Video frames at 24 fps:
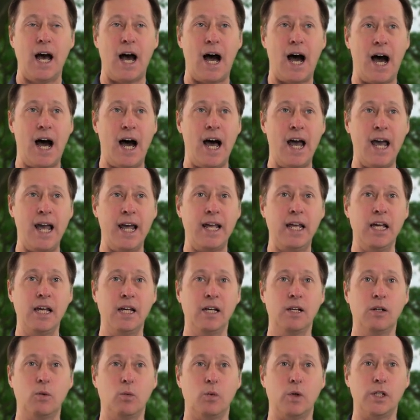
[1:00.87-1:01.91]
I
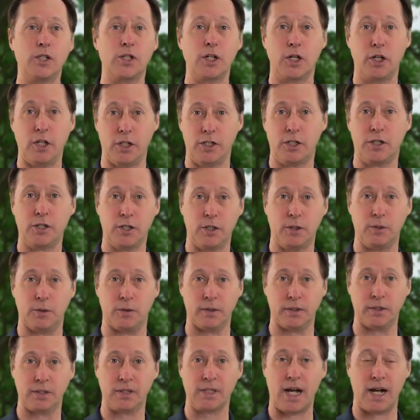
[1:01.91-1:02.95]
was a good
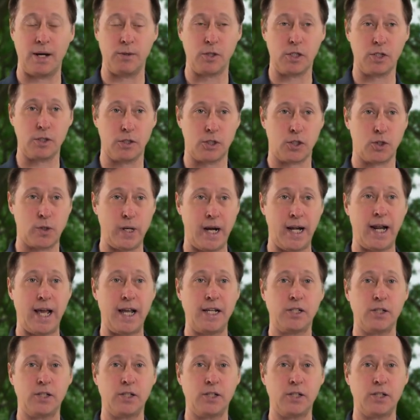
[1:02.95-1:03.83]
student. I was a straight A